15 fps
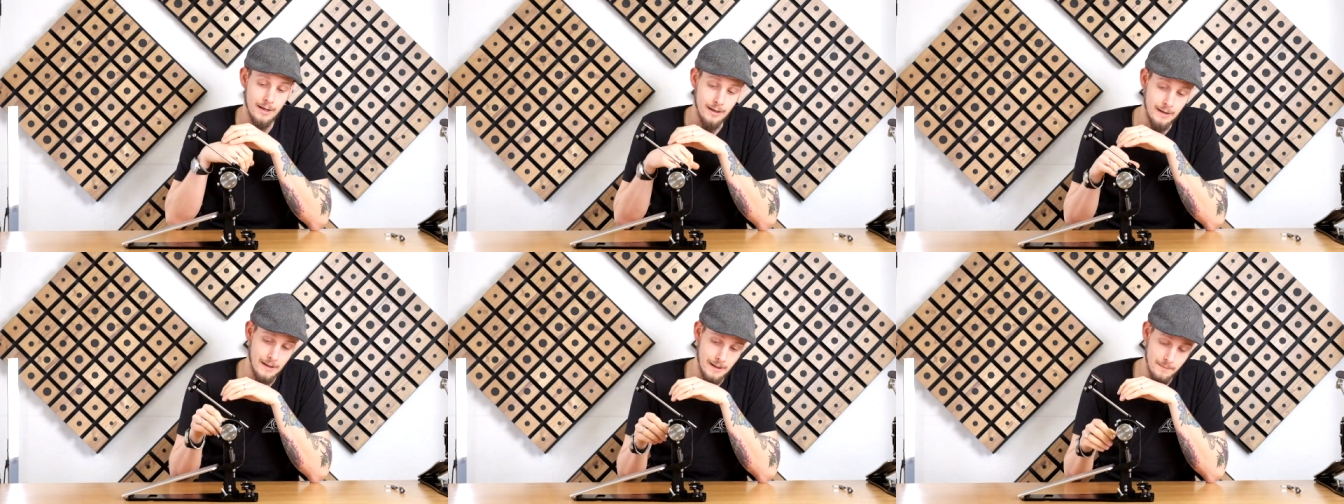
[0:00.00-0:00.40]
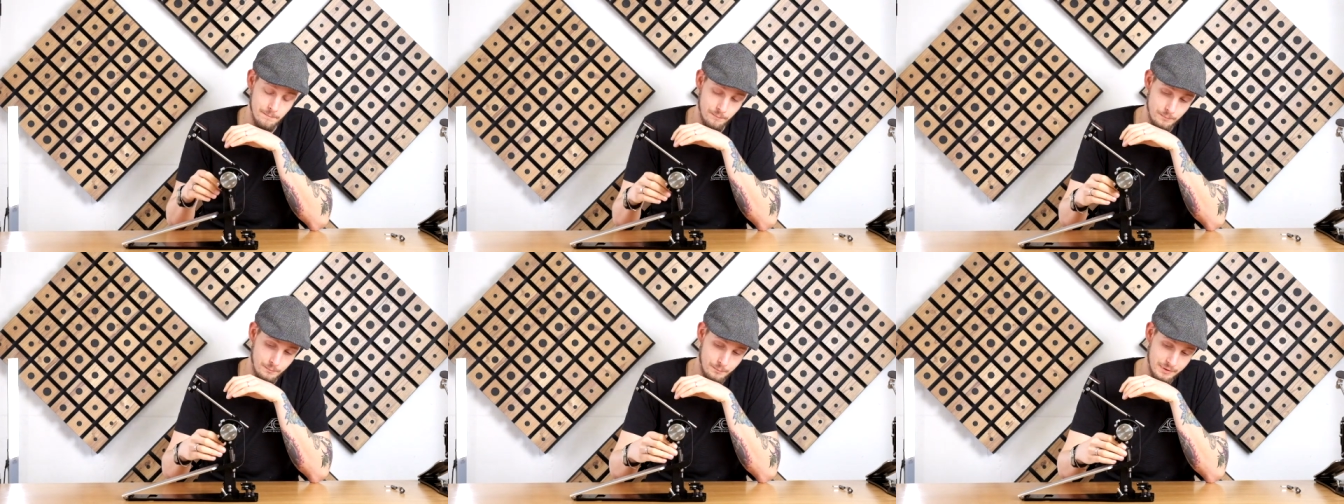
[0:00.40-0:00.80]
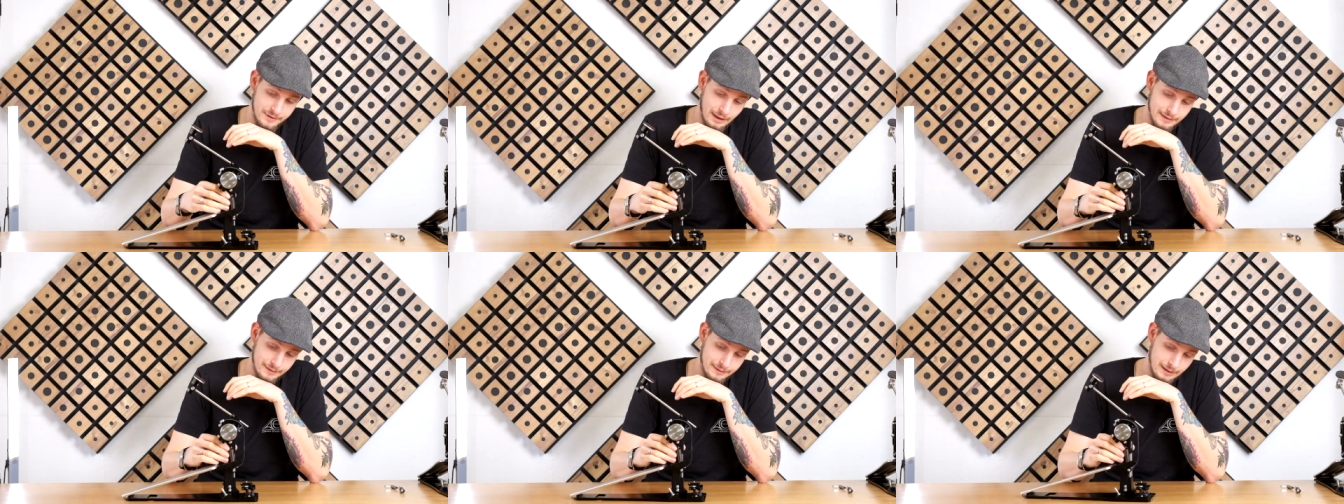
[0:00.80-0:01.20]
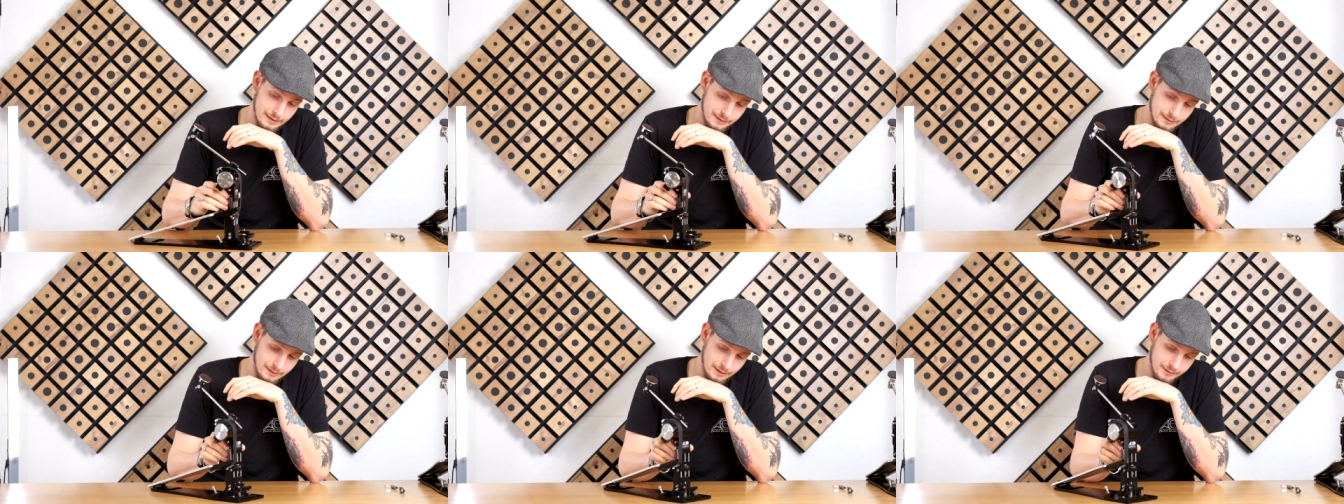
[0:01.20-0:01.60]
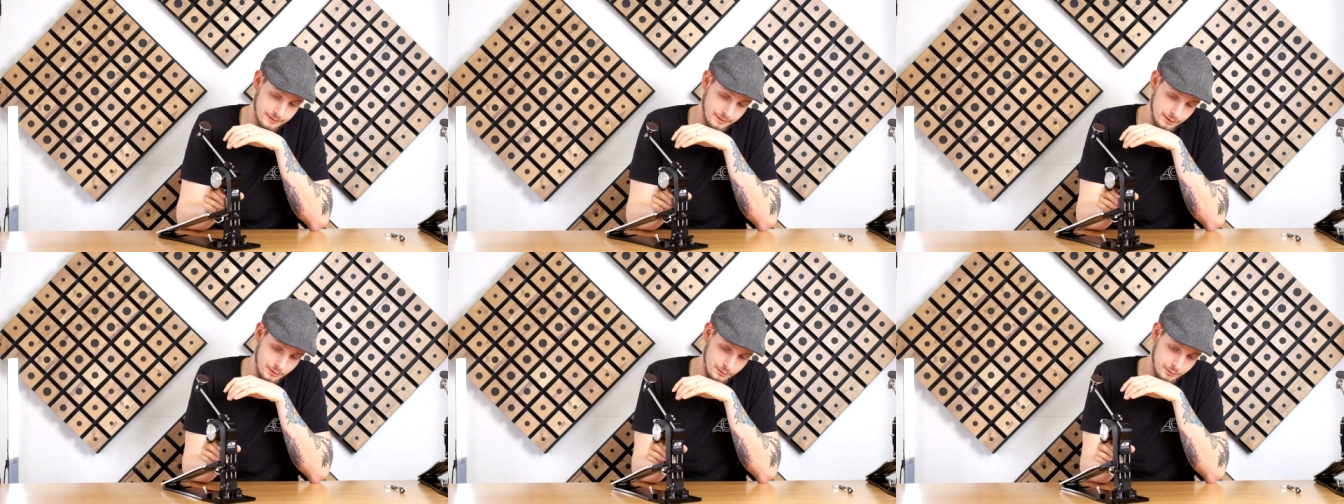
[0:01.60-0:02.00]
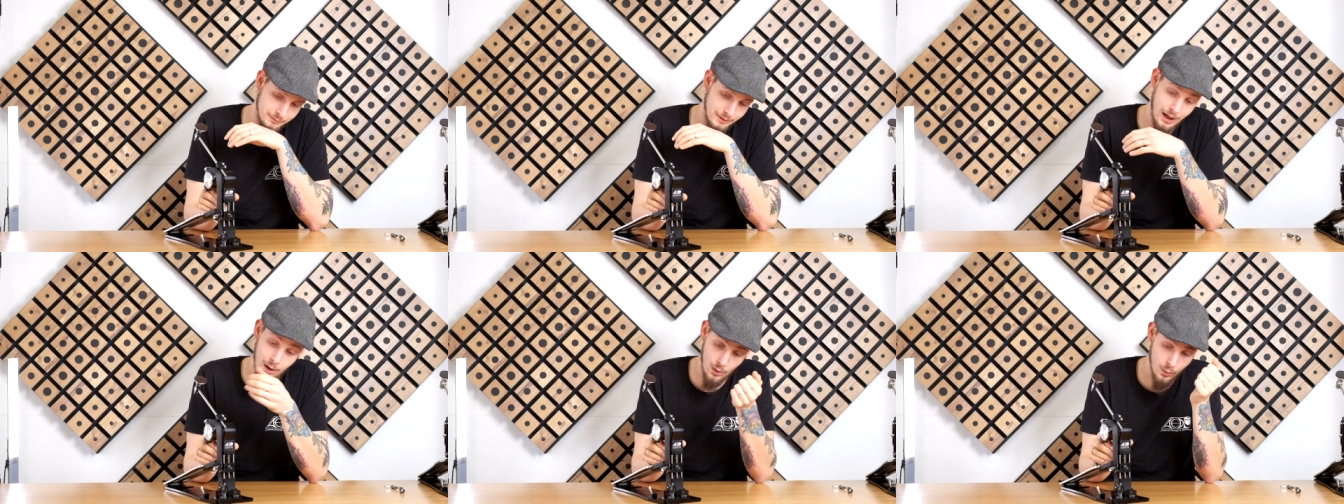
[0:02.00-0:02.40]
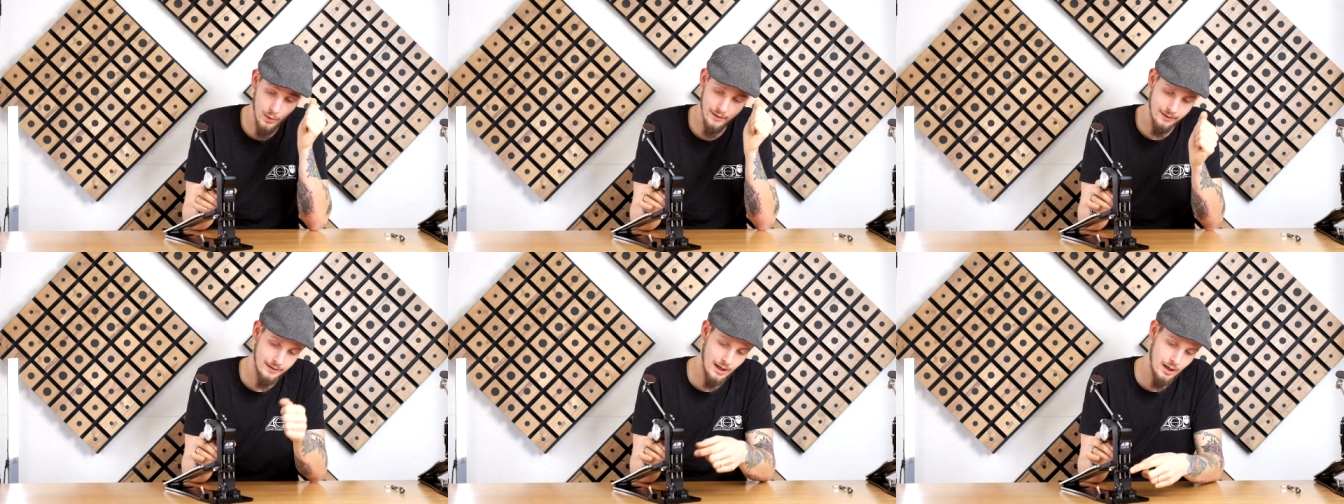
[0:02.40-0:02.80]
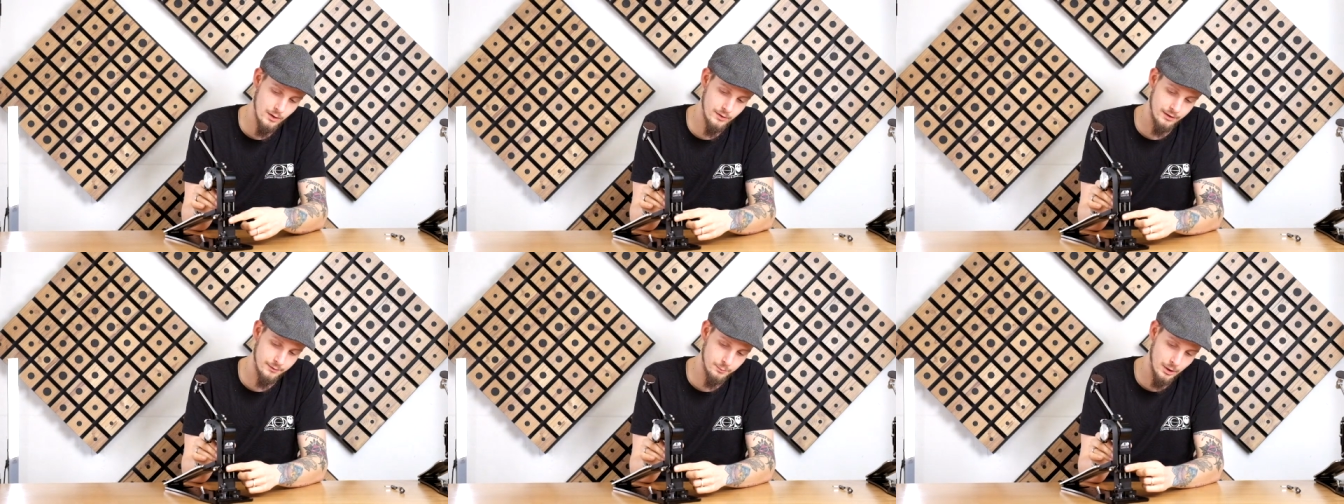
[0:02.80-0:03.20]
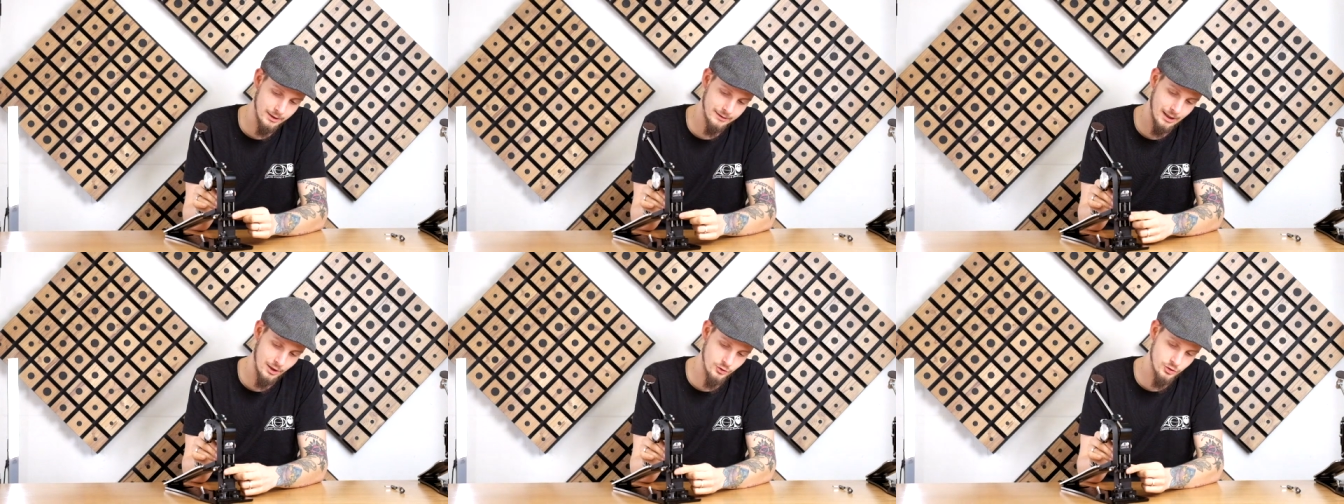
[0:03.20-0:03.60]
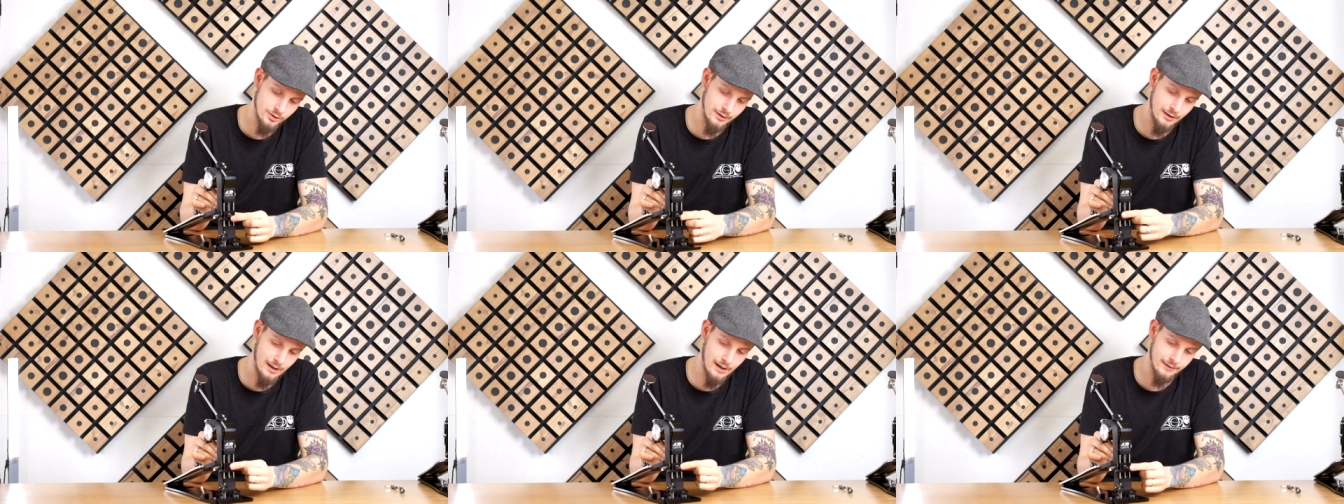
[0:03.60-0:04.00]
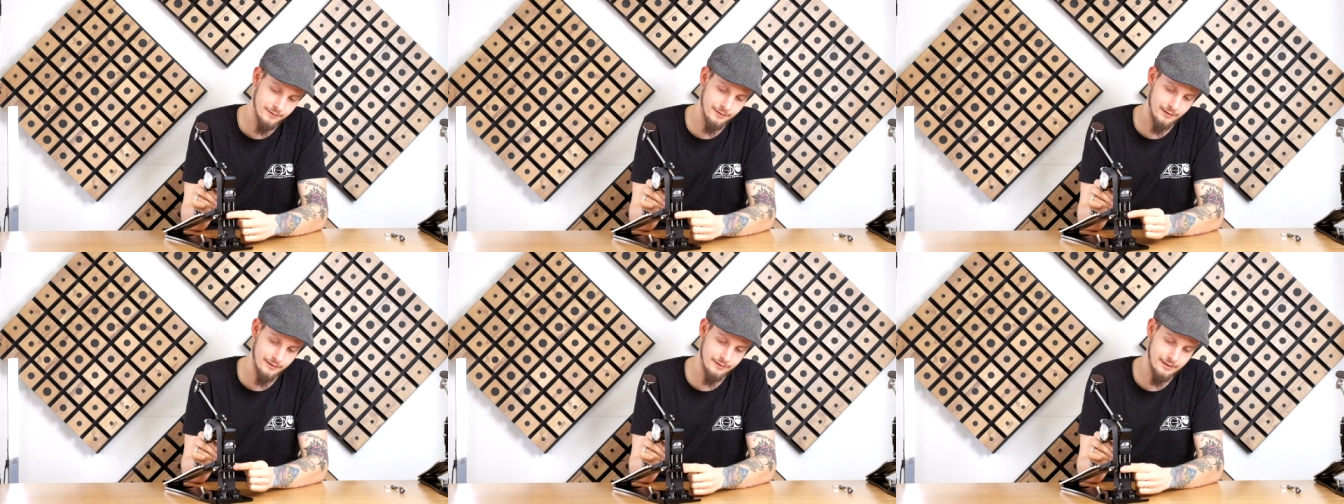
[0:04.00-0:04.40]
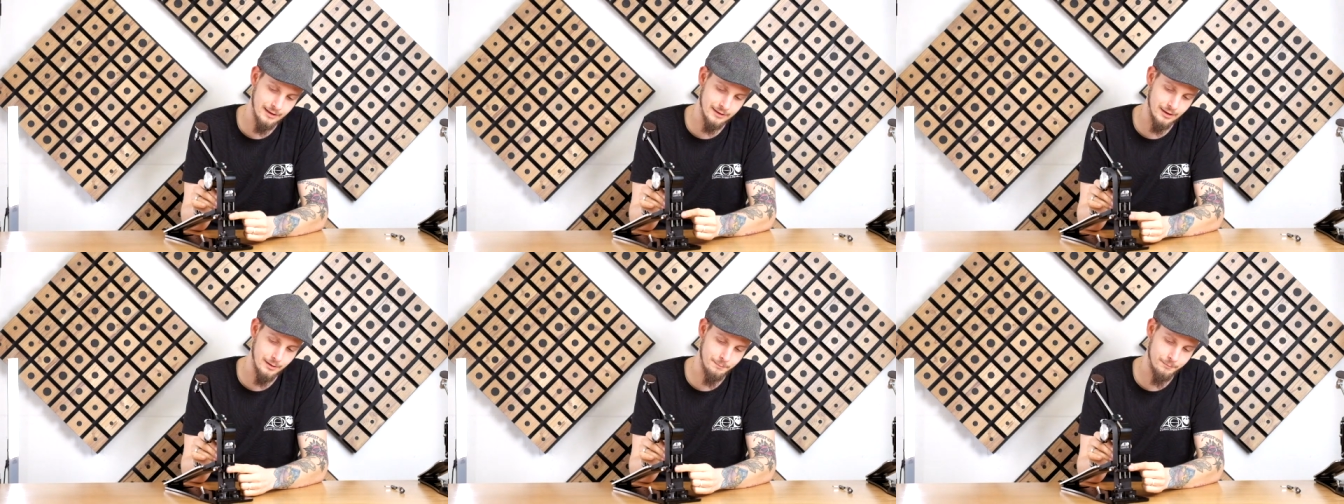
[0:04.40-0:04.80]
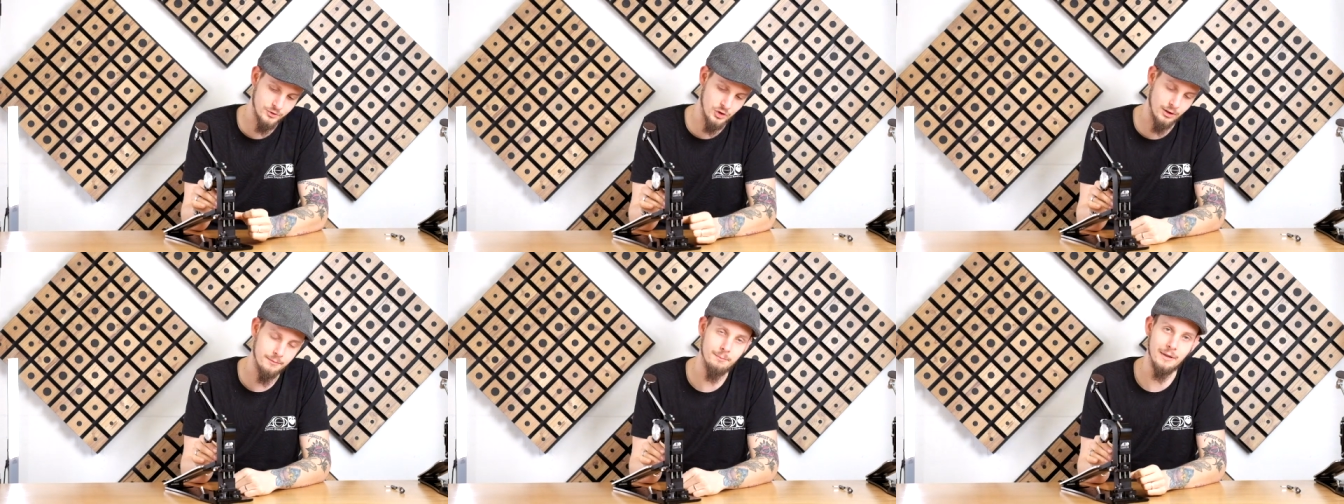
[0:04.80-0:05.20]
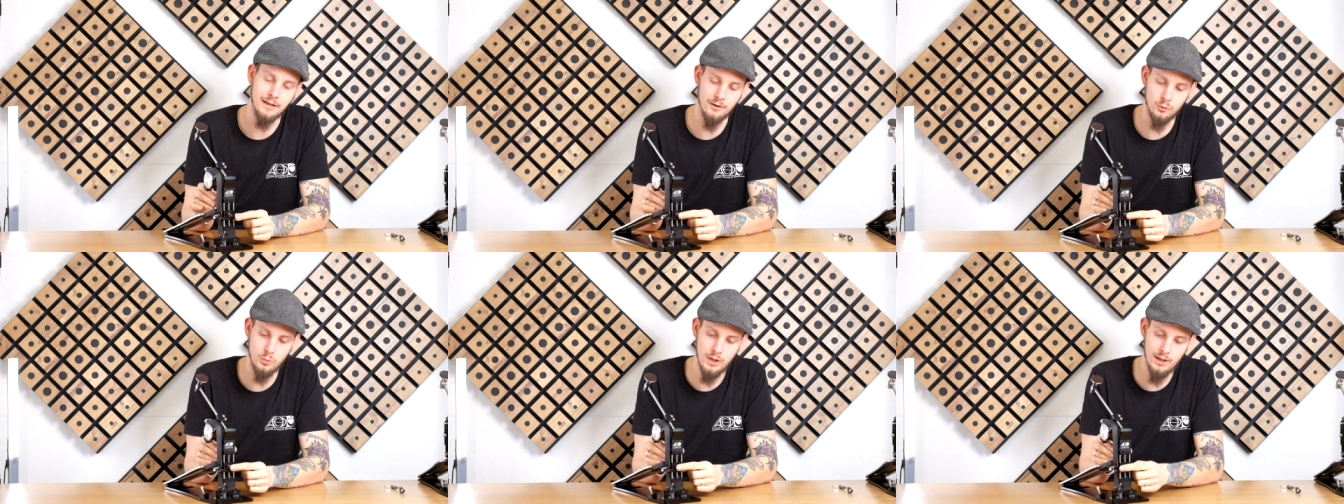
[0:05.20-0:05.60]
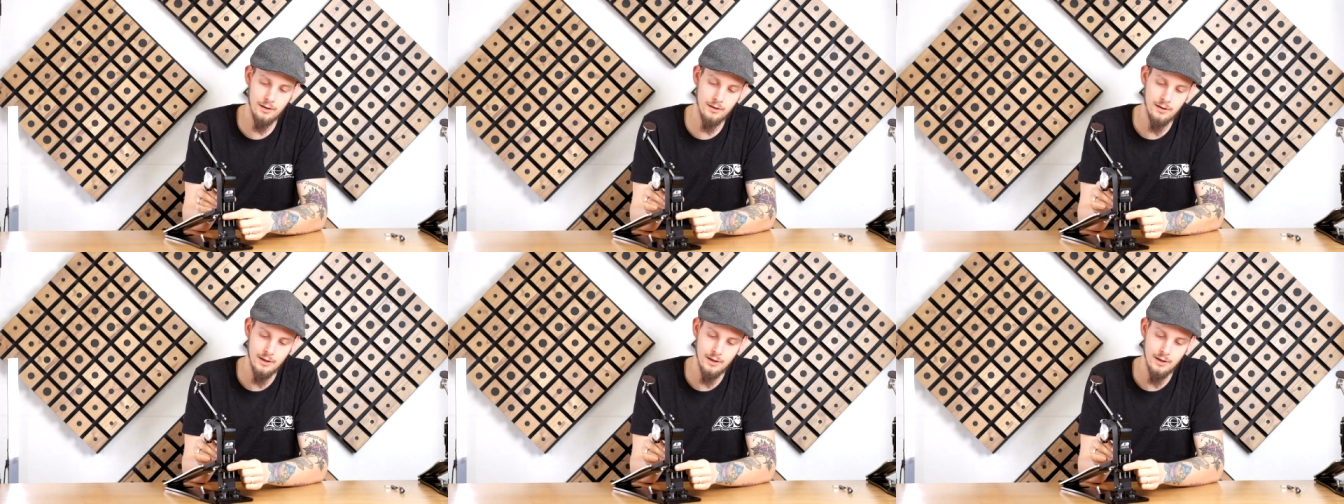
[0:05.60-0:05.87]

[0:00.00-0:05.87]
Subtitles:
Besides that, as you now already know, the spring tension is set up just by this wheel